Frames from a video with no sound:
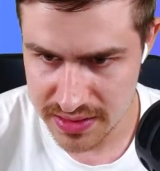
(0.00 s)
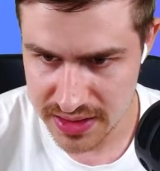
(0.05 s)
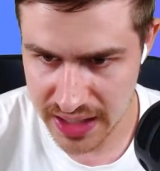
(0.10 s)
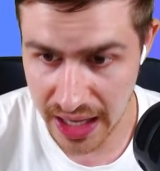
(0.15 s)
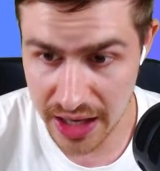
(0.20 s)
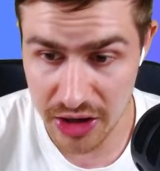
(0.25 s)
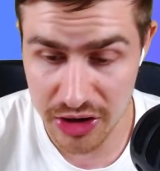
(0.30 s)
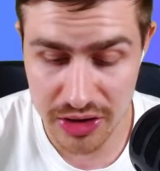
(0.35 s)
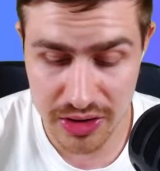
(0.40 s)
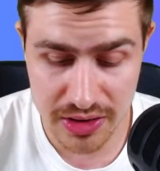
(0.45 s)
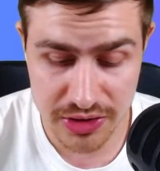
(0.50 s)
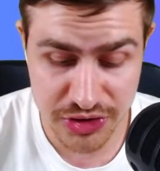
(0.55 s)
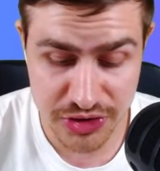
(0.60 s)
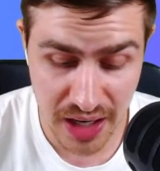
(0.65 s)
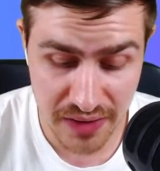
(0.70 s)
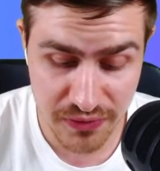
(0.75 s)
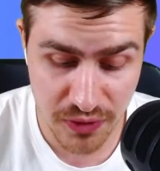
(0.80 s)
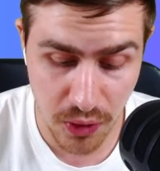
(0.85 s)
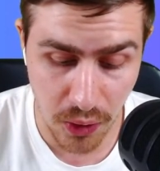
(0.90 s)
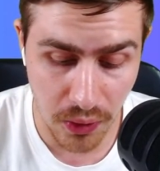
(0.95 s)
Do you
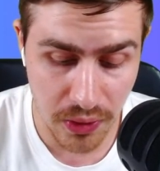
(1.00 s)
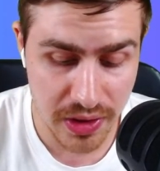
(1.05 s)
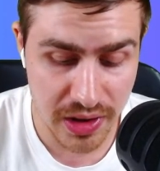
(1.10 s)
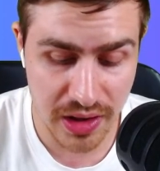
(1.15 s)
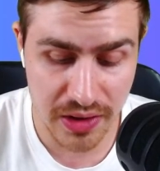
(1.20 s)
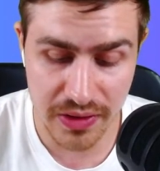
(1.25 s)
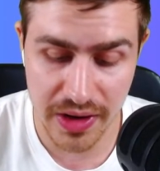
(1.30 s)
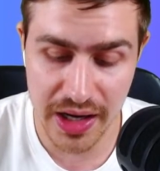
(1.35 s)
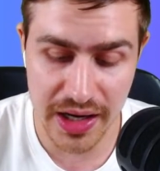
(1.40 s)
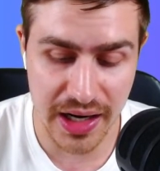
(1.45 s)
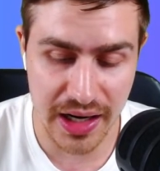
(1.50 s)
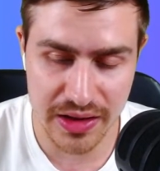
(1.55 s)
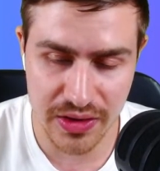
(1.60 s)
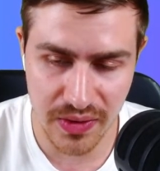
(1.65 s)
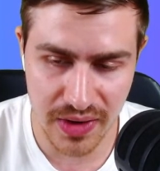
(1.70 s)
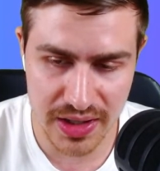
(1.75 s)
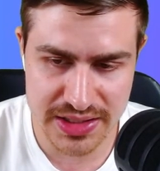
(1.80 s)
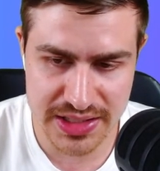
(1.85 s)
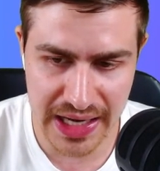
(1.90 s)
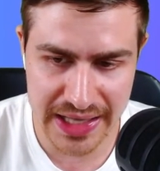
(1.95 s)
have Gordon already?
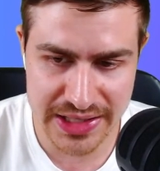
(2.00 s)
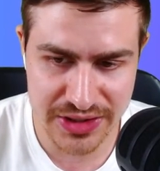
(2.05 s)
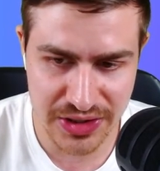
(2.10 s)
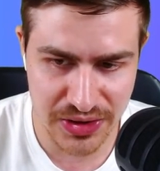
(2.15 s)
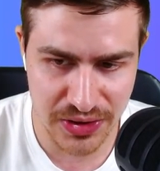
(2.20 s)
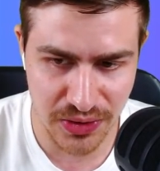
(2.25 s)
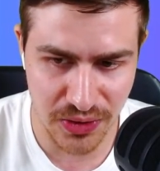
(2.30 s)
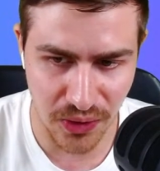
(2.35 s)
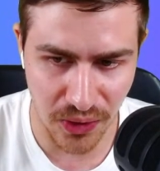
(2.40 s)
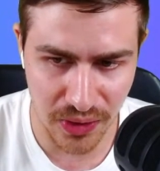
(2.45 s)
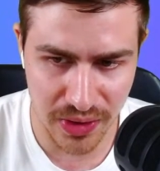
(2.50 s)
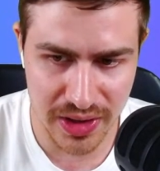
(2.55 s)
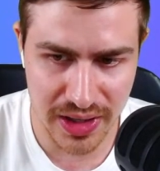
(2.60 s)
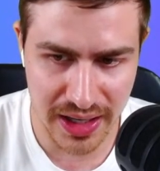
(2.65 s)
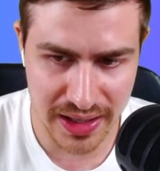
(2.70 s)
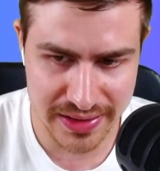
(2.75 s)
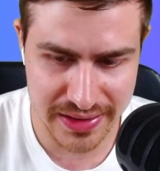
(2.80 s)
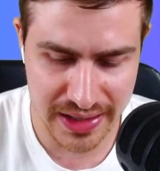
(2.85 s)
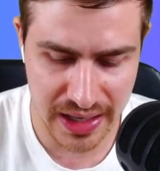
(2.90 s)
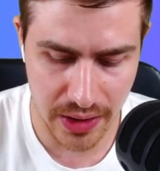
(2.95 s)
Otherwise, Enzo to Gordon
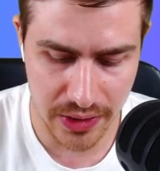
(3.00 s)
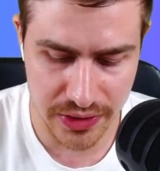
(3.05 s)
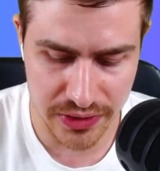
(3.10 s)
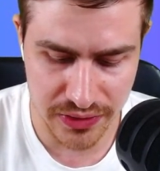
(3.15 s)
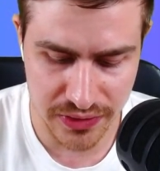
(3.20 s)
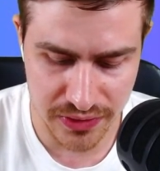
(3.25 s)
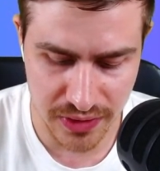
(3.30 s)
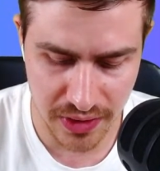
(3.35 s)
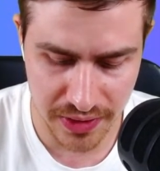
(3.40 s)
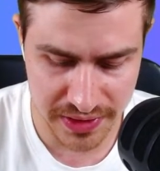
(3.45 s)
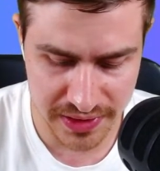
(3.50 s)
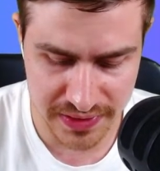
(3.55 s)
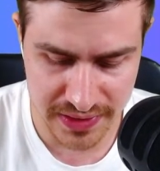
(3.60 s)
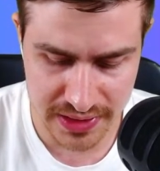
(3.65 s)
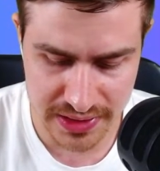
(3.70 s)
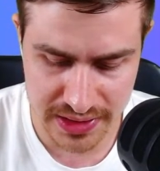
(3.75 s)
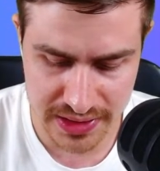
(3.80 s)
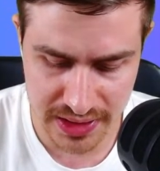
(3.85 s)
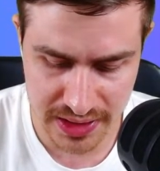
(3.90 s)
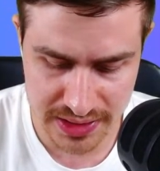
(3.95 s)
I think I would do rather
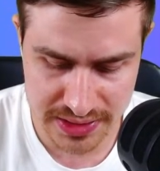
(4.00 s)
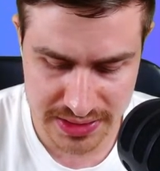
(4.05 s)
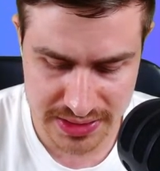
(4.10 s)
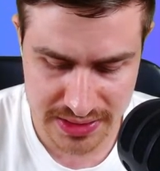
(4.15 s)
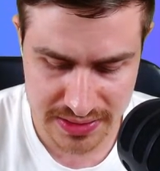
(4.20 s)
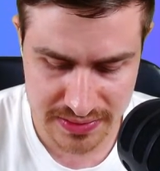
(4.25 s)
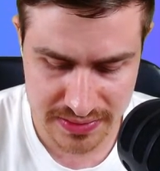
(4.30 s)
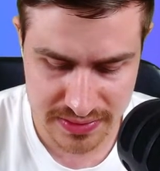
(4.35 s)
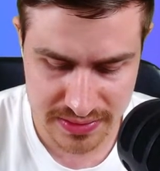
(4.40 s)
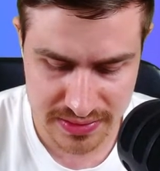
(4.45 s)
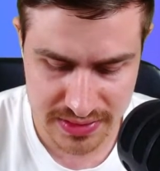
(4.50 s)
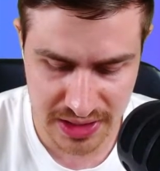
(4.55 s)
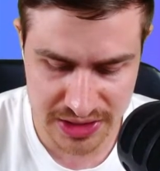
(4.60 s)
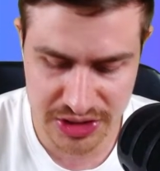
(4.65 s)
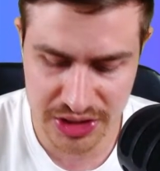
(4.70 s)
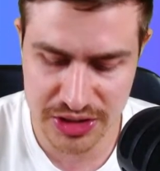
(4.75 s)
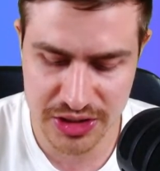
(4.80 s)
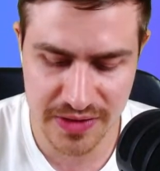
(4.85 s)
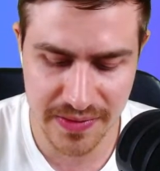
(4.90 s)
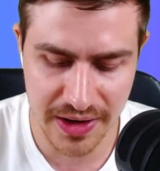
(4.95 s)
than Diaz. There's
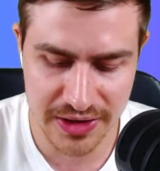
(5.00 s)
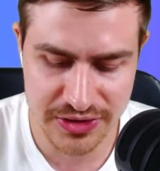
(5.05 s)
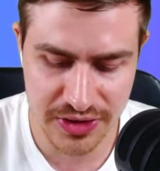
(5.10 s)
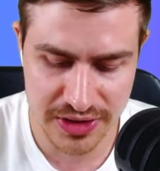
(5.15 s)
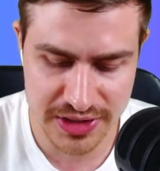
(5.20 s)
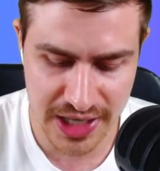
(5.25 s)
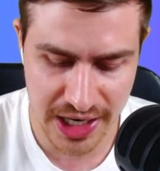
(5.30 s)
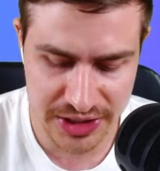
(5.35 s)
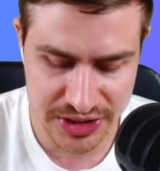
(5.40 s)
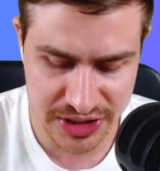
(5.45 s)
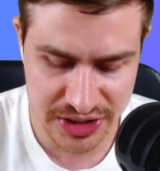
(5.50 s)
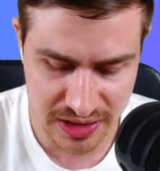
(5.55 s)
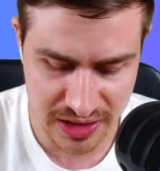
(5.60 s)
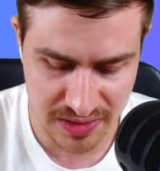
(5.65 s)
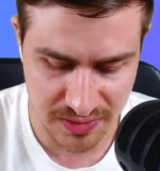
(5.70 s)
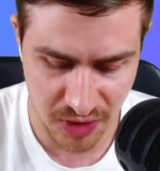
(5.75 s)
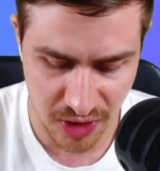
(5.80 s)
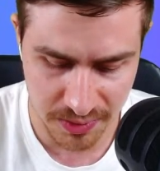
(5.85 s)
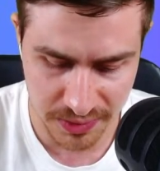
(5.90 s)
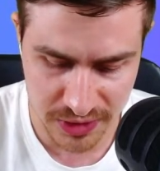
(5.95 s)
just too much rotation at
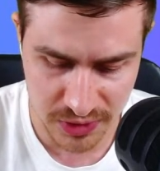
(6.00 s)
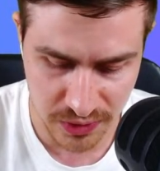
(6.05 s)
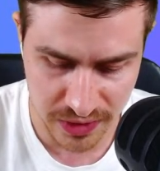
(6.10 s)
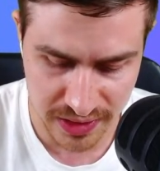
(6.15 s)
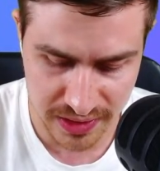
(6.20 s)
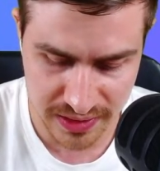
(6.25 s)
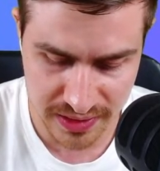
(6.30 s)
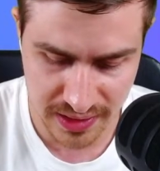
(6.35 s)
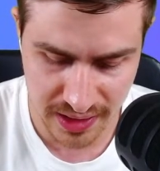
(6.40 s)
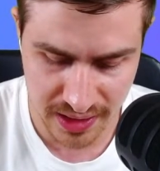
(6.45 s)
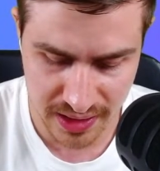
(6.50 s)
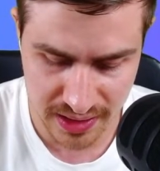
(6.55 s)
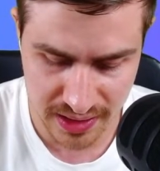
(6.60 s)
the moment with